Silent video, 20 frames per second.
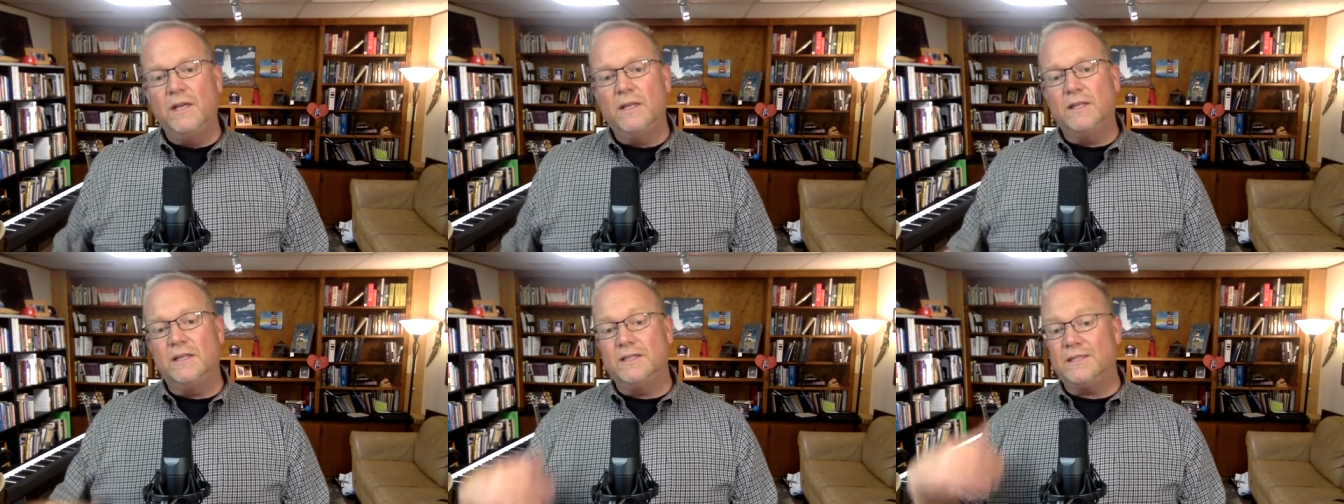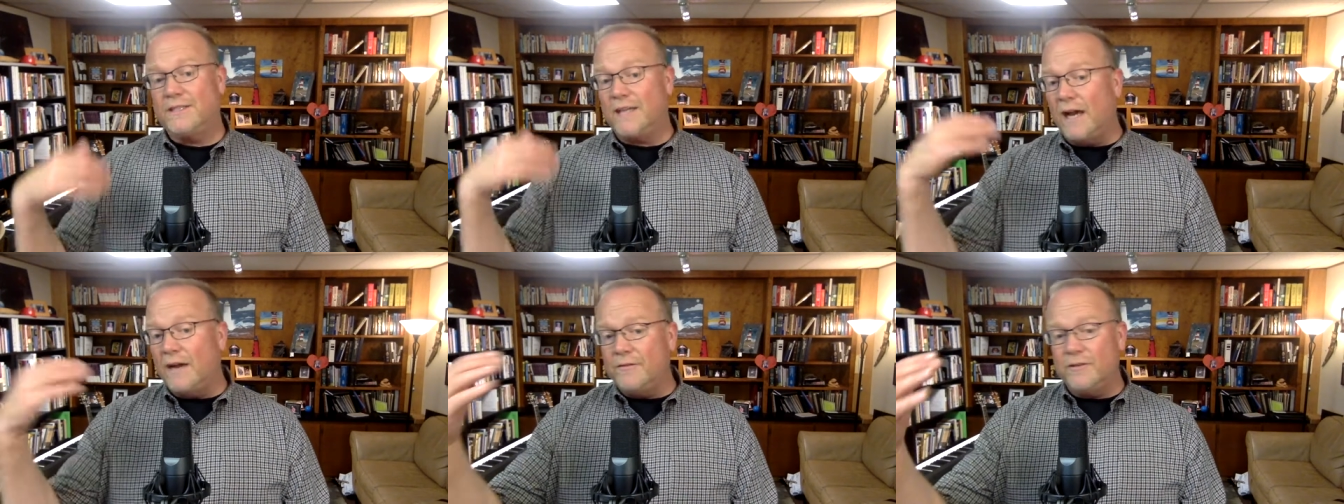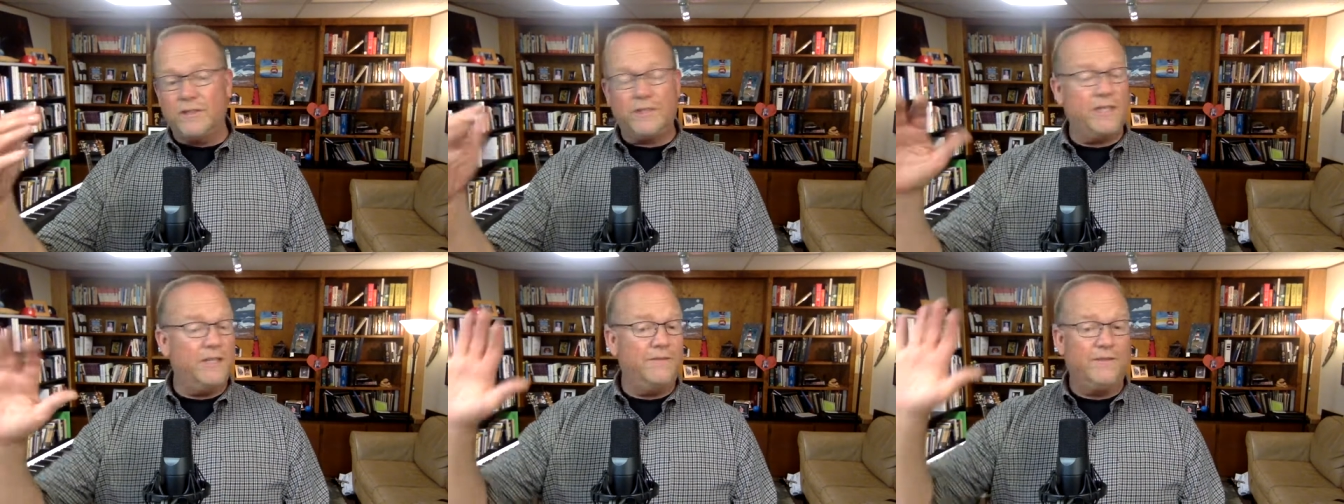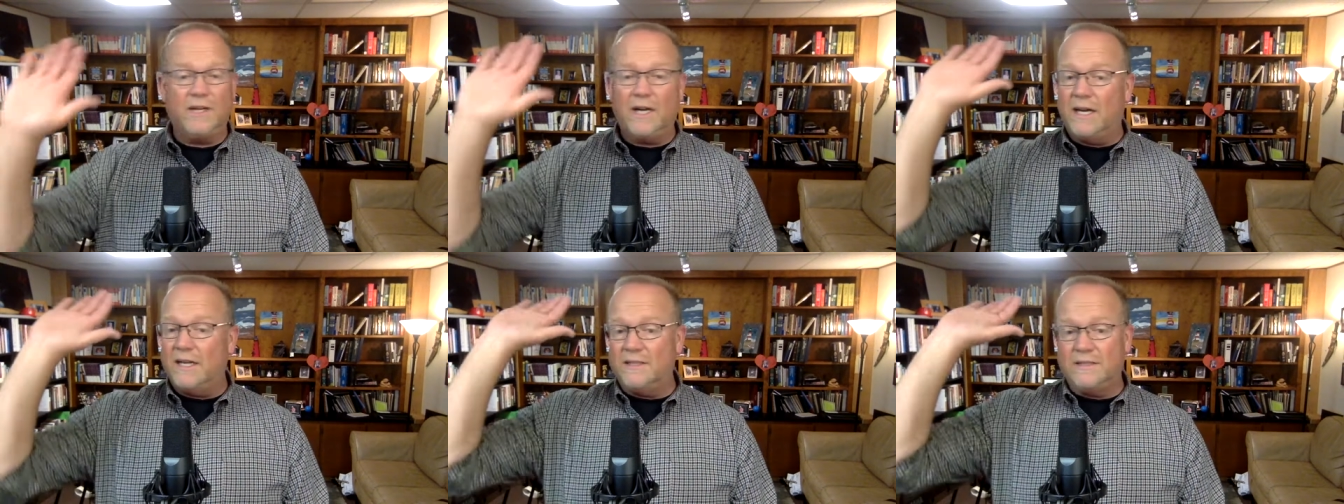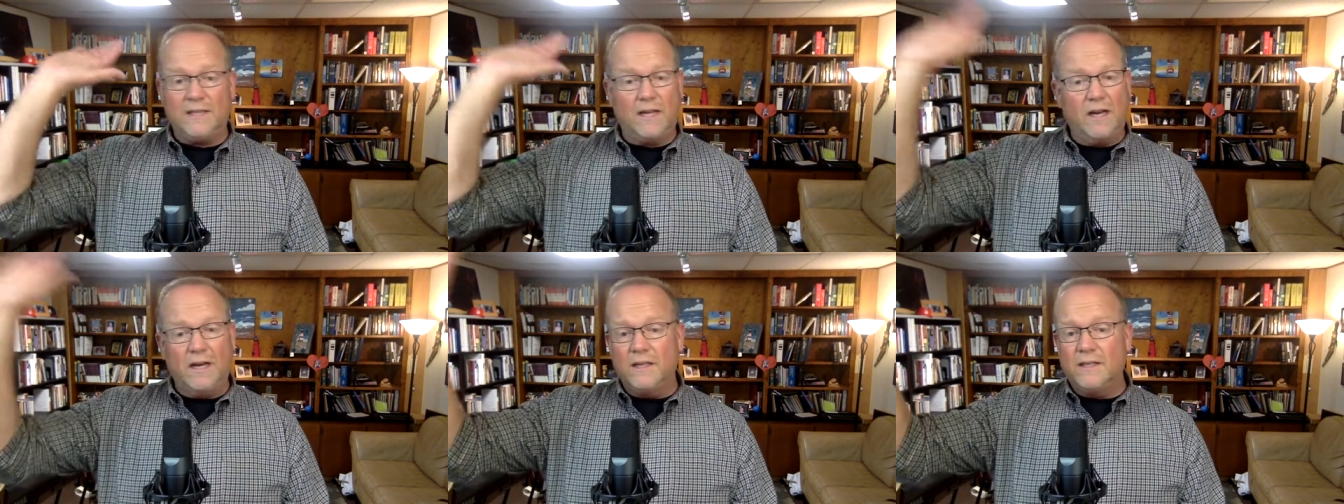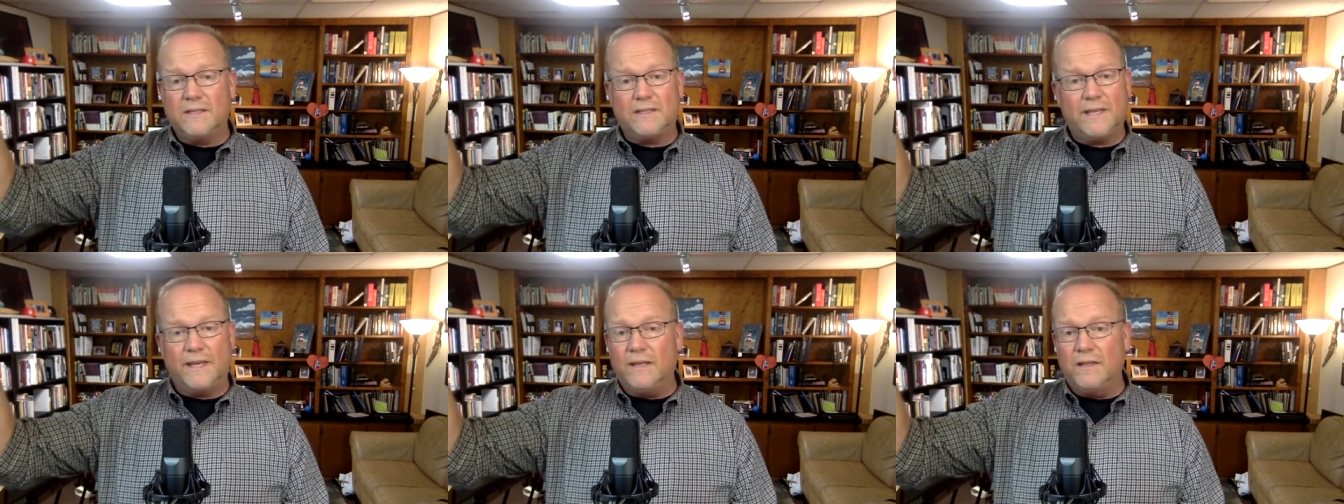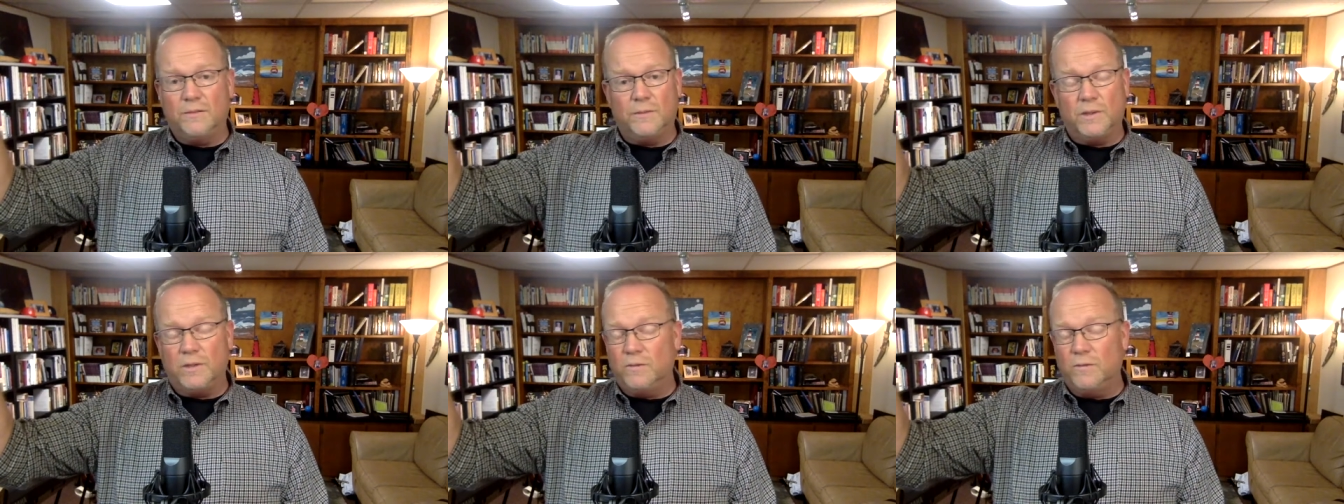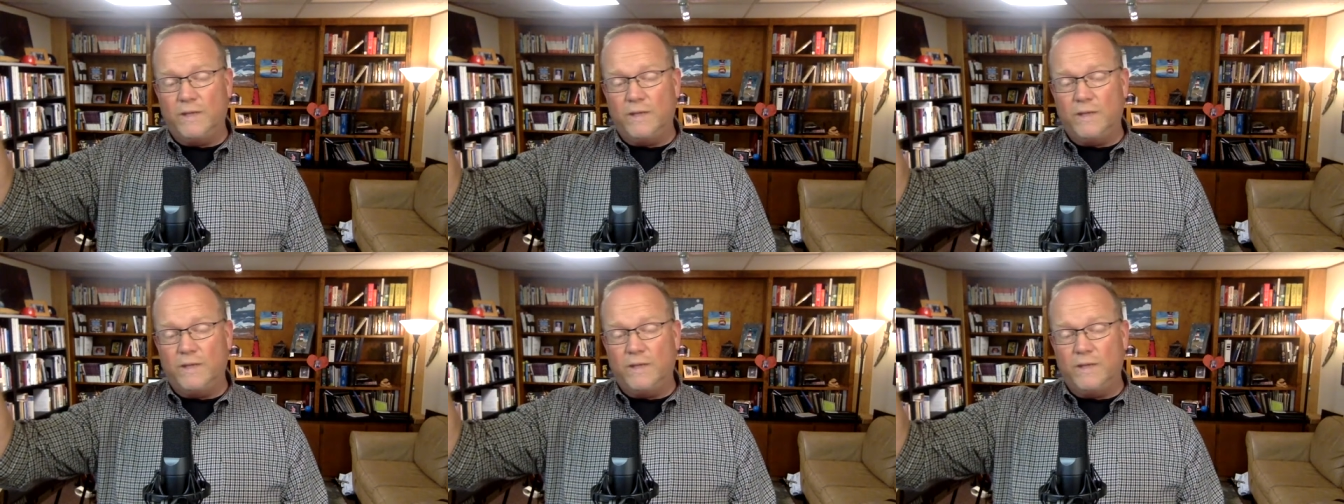The sovereignty of God is unassailable.